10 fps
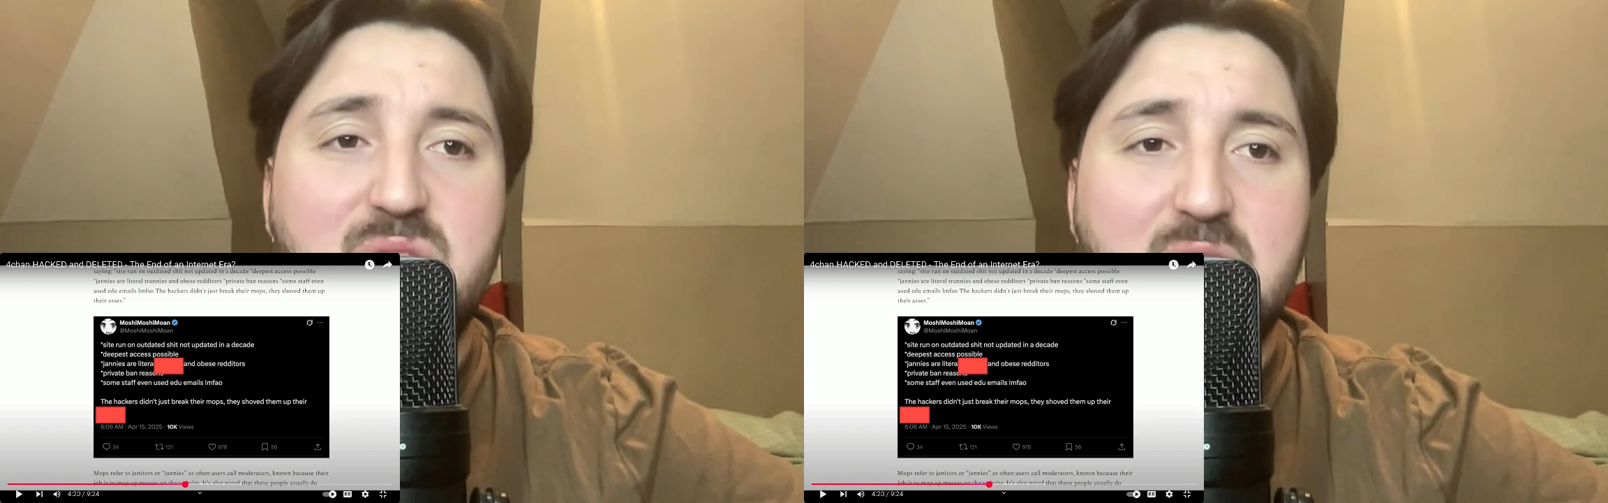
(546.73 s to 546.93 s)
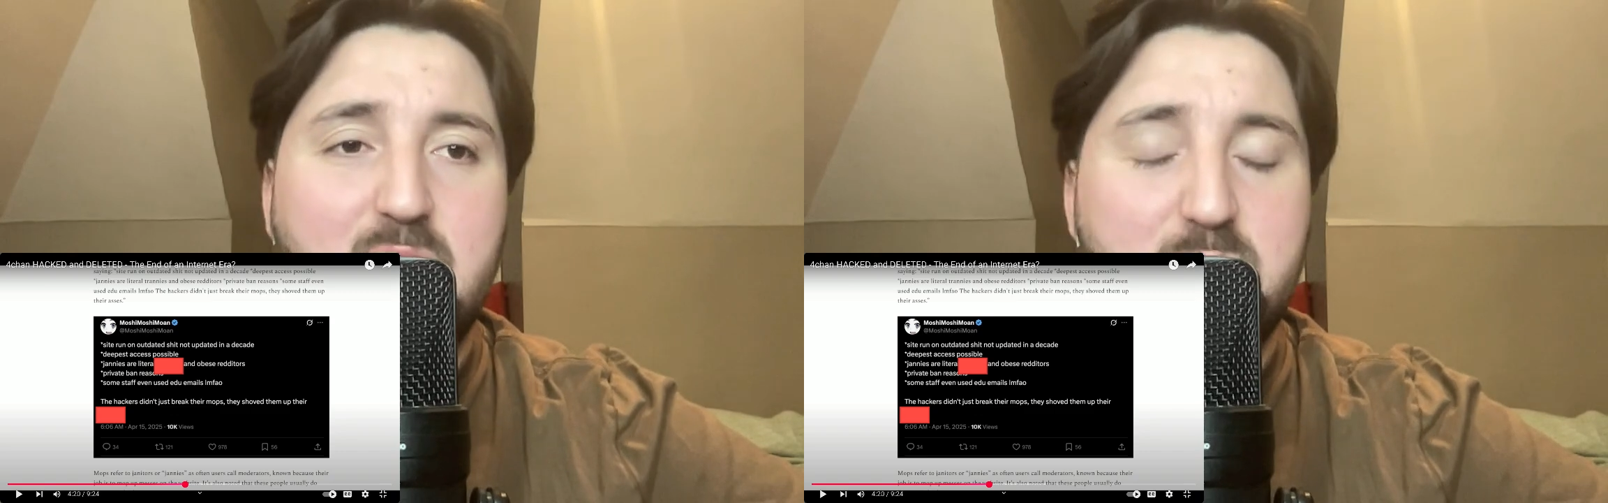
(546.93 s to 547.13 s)

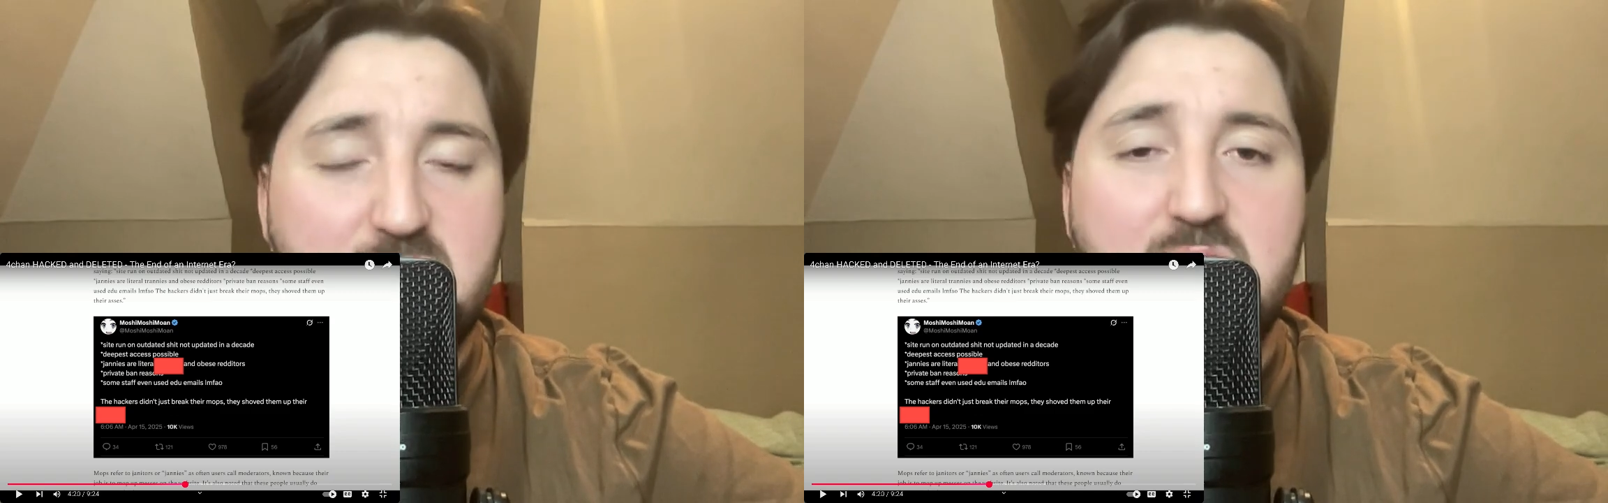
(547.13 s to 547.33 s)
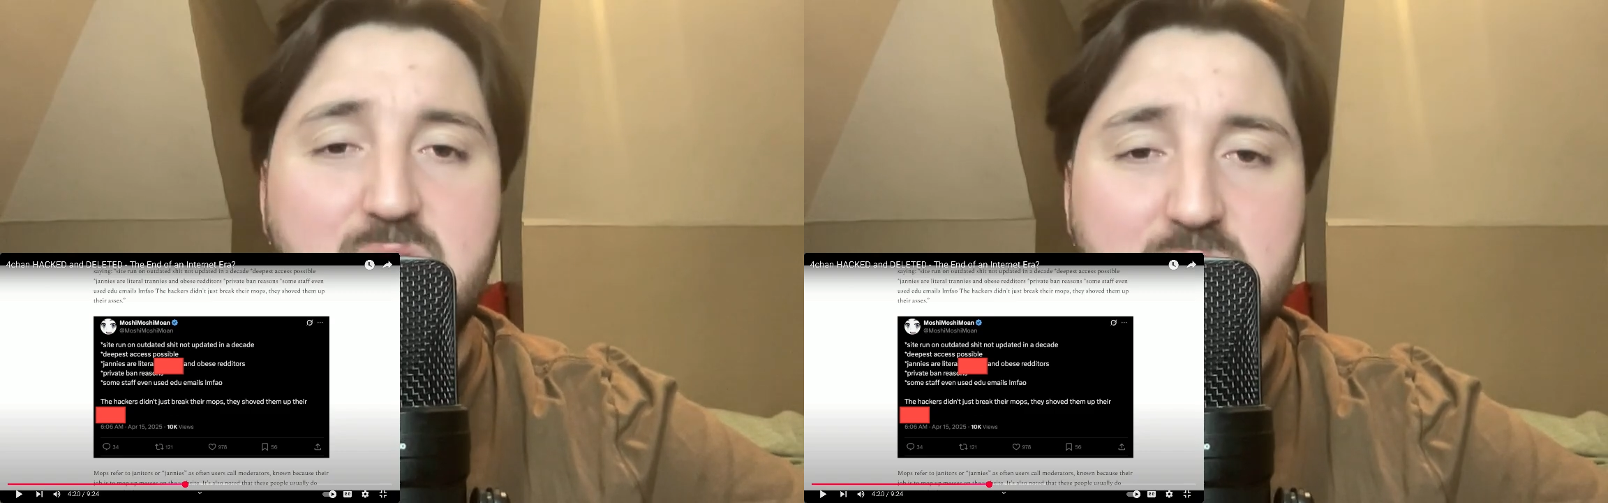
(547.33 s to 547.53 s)
that goes
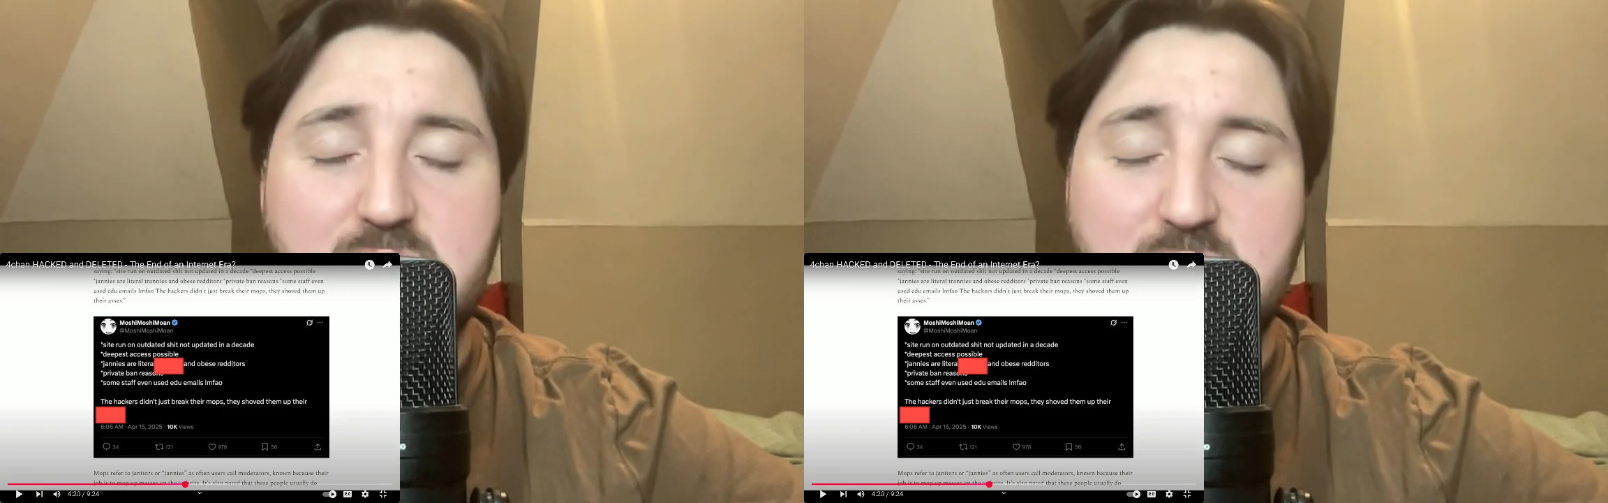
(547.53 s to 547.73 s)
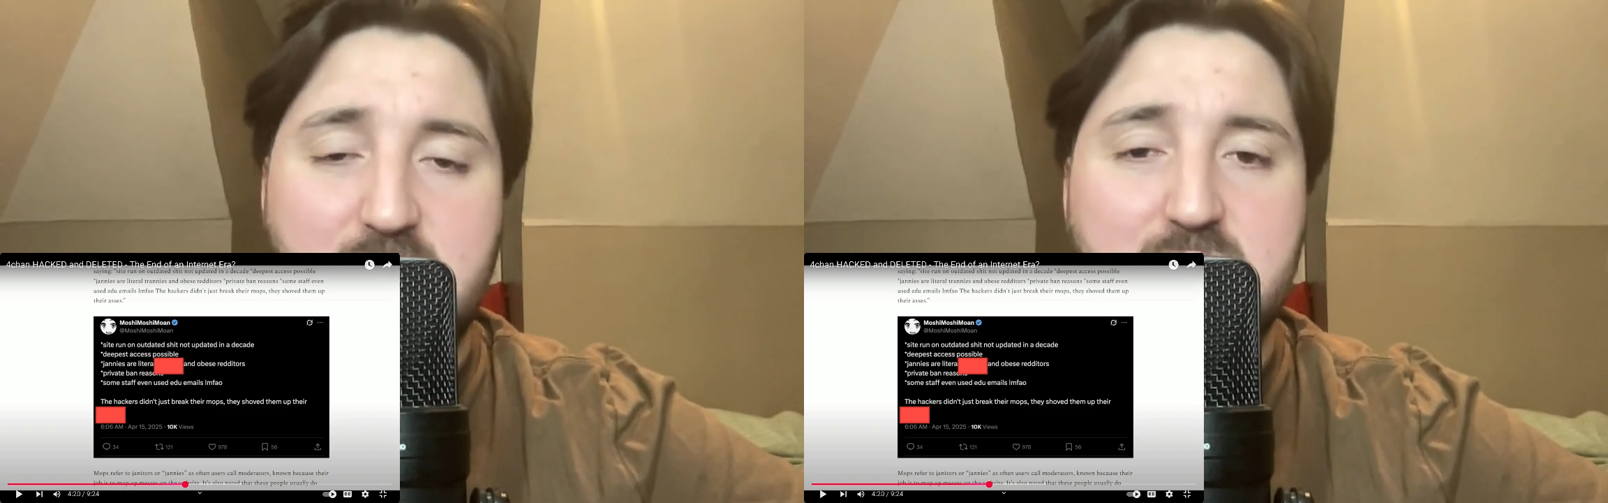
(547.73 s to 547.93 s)
on there and
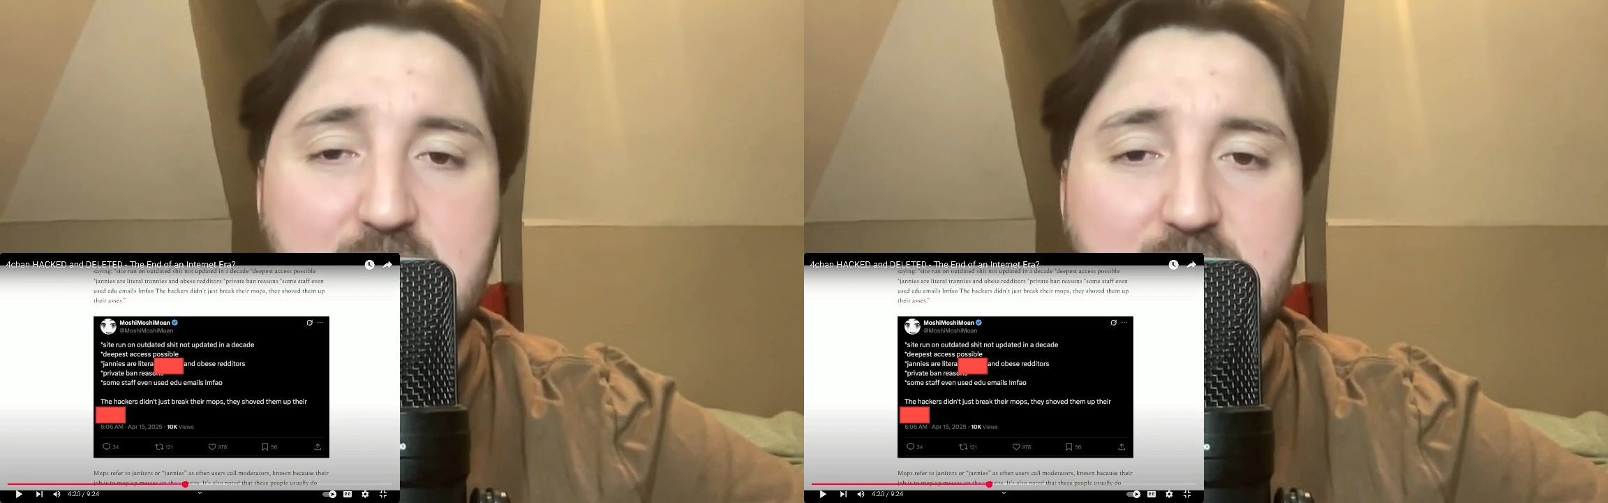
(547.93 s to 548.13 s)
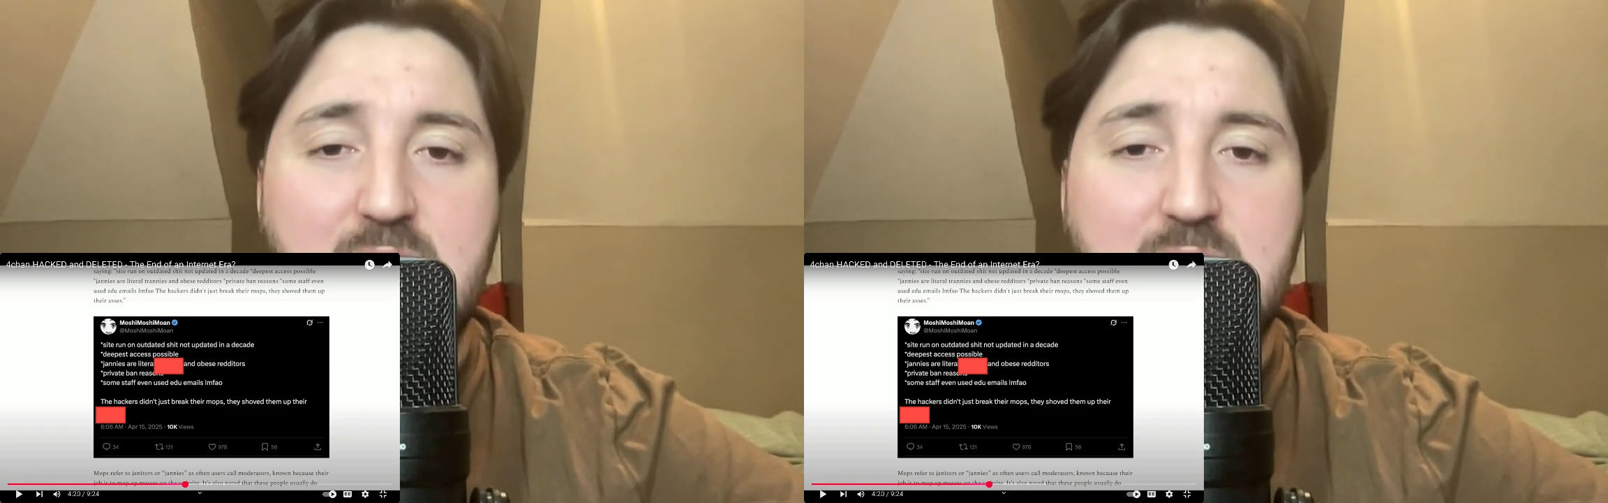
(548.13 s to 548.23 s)
the content